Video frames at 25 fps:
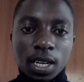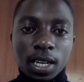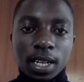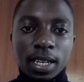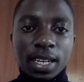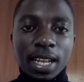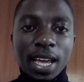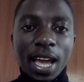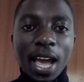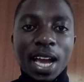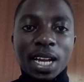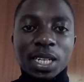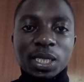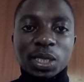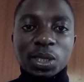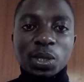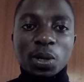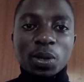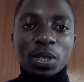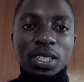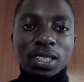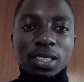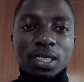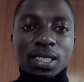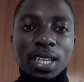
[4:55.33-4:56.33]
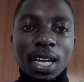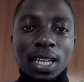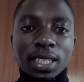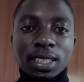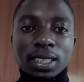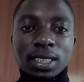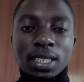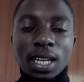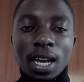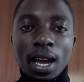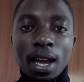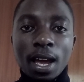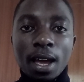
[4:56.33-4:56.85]
The action is
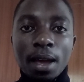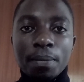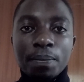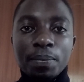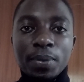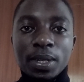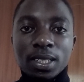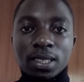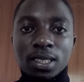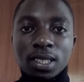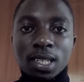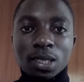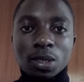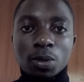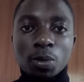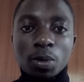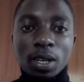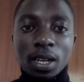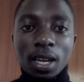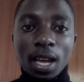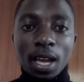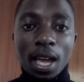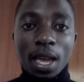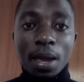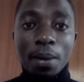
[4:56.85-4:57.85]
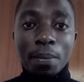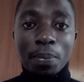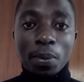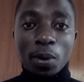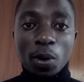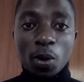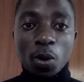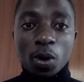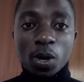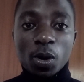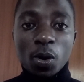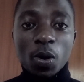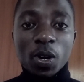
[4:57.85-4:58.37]
that the business will
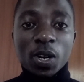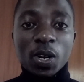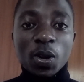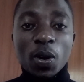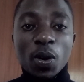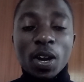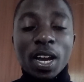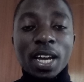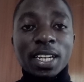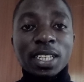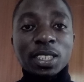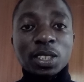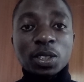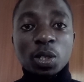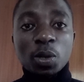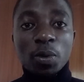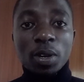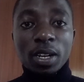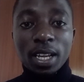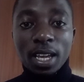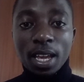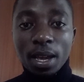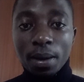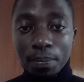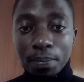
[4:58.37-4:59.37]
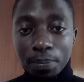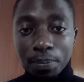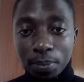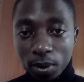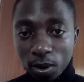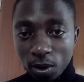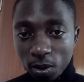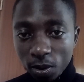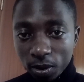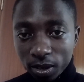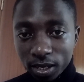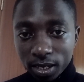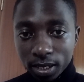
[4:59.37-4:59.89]
employ or the organization will
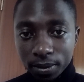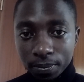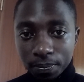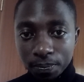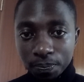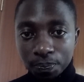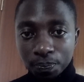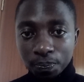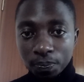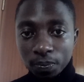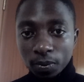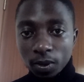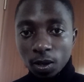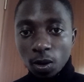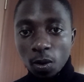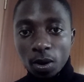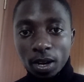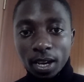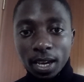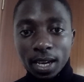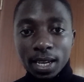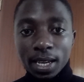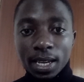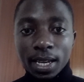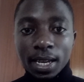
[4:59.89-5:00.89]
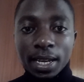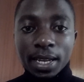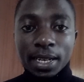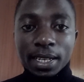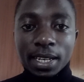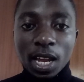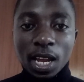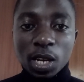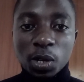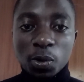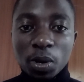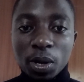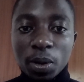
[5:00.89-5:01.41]
employ, okay,
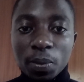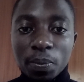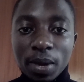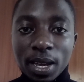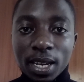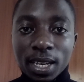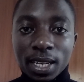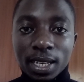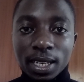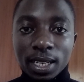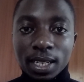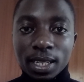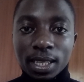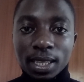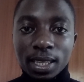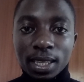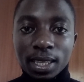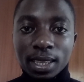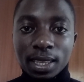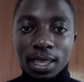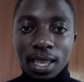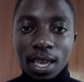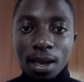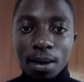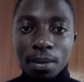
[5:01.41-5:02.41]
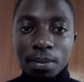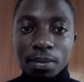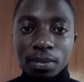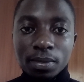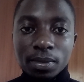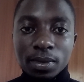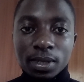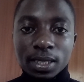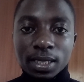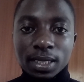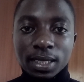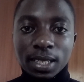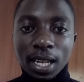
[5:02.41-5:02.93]
that will make them
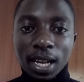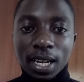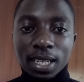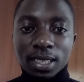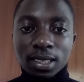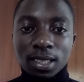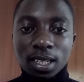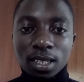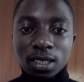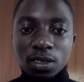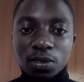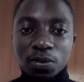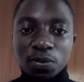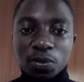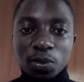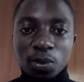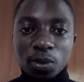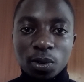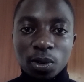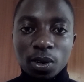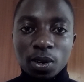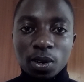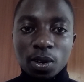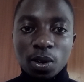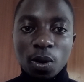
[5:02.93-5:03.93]
successful,